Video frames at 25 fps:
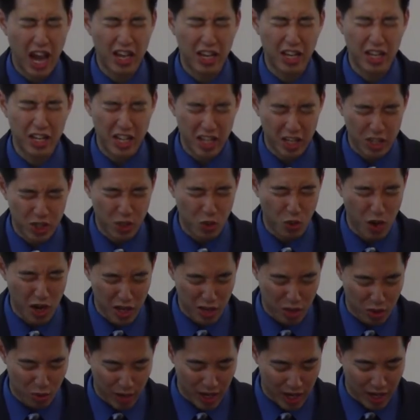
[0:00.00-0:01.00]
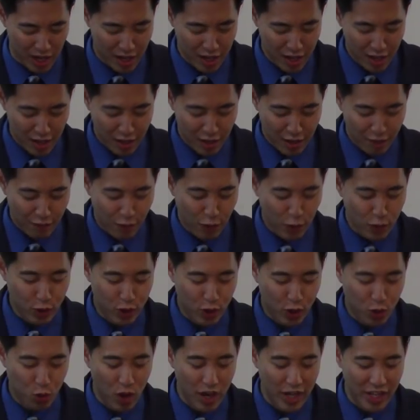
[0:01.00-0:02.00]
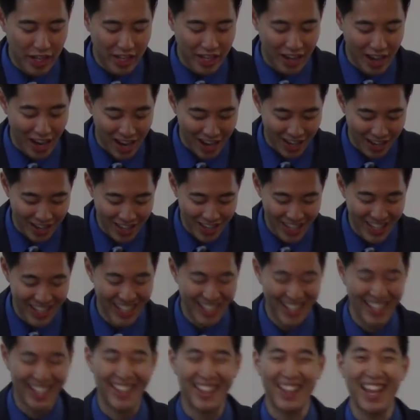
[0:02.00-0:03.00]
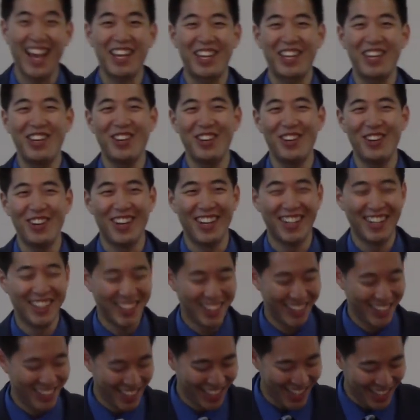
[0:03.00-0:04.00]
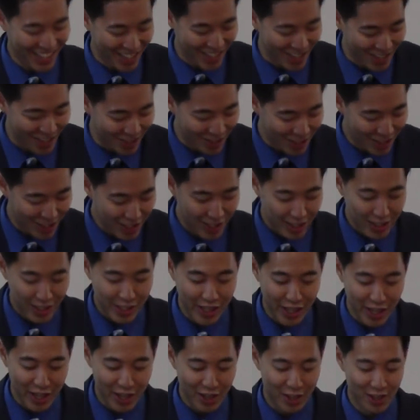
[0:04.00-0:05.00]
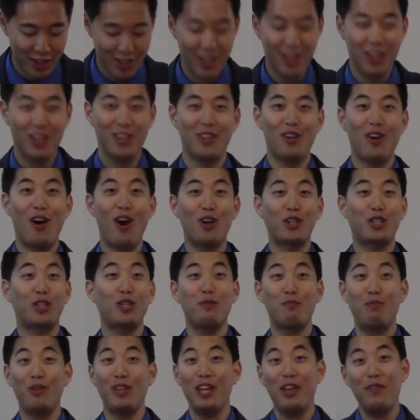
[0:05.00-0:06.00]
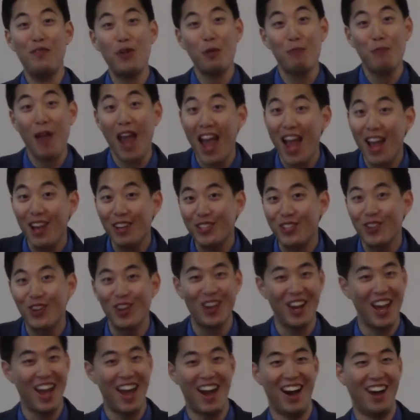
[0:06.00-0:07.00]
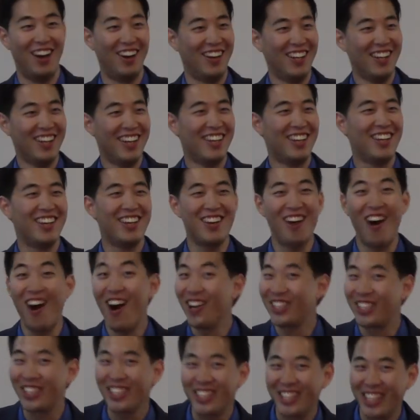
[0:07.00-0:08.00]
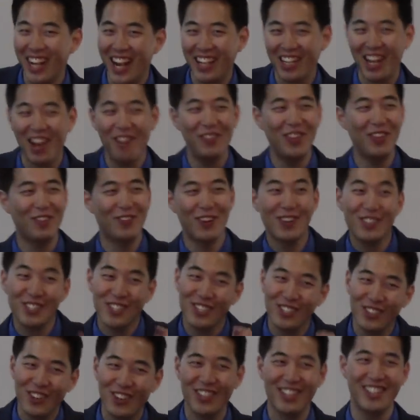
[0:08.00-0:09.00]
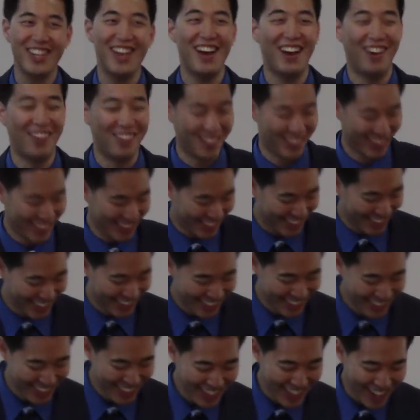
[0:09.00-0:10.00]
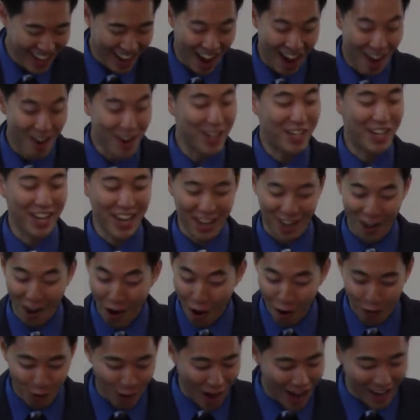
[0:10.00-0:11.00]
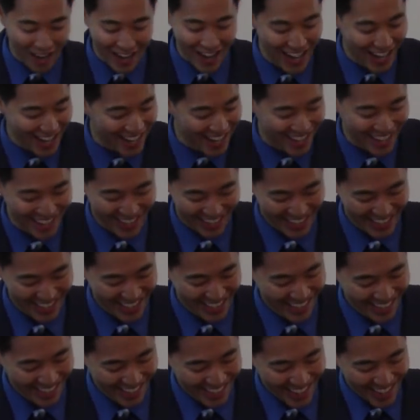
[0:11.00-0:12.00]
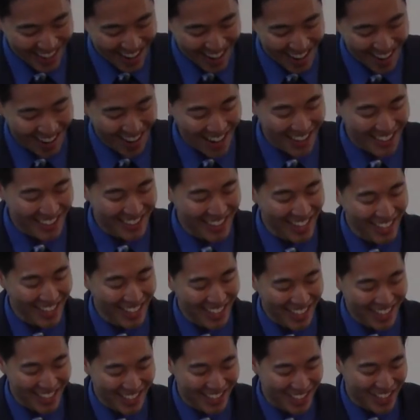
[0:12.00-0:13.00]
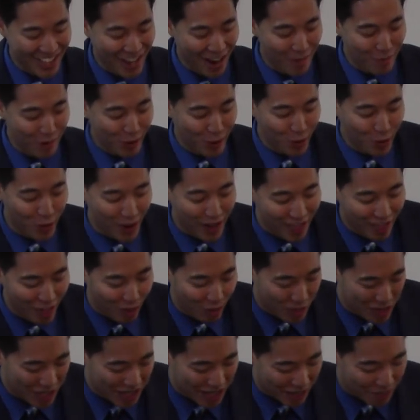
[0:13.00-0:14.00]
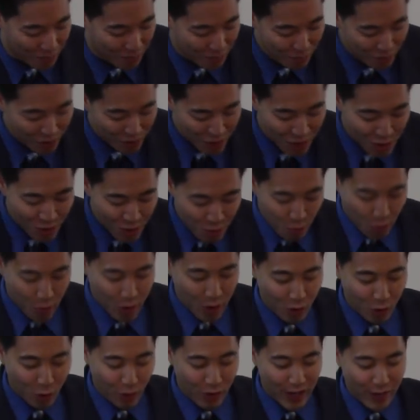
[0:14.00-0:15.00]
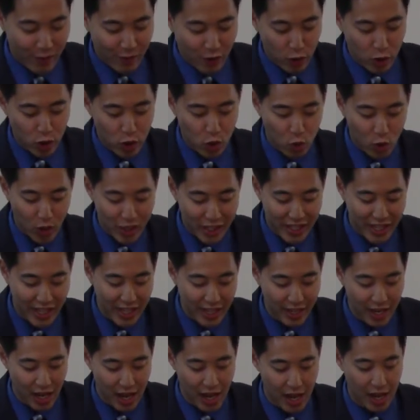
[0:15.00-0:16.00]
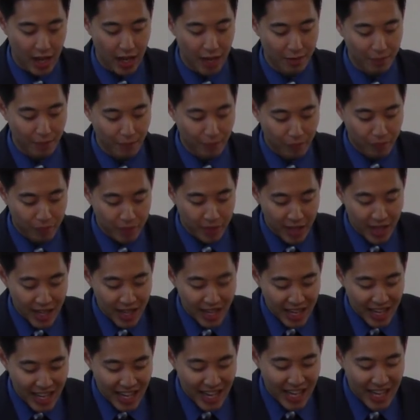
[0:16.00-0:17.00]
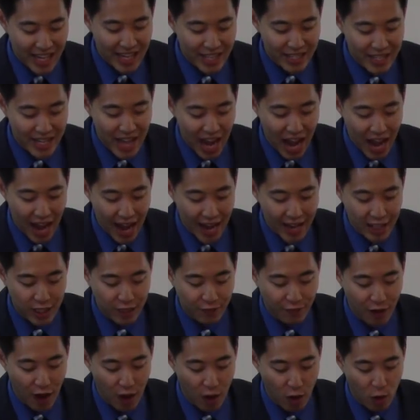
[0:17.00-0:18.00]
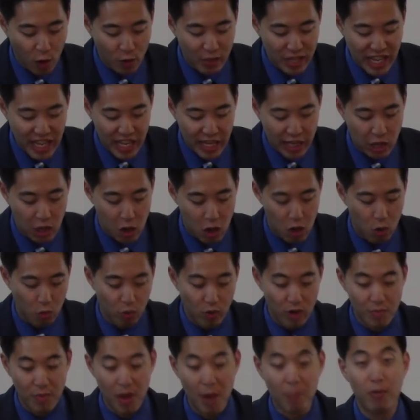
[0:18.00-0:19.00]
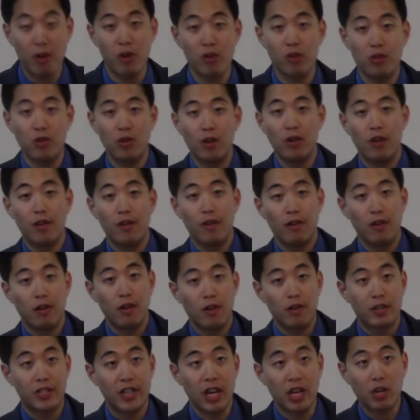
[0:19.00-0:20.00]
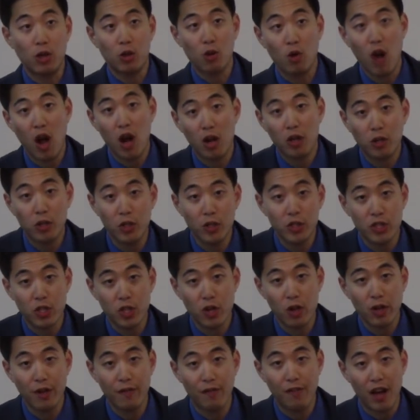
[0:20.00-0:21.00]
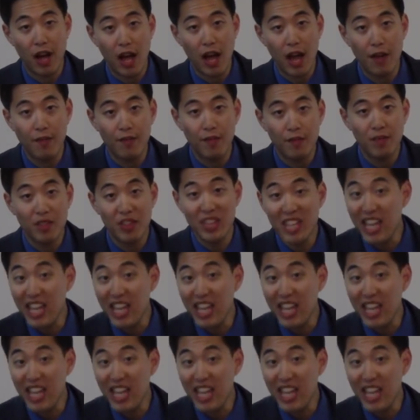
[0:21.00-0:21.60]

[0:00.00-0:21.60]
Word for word: Kings 23, verse 29. Thank you. Thank you. See, you all shouldn't believe your pastor now. Amen. You all should check out the verses yourself. Heretic already. All right, 2 Kings chapter 23. We will read verse 29. In his days, Pharaoh Necho, remember 2 Chronicles 35?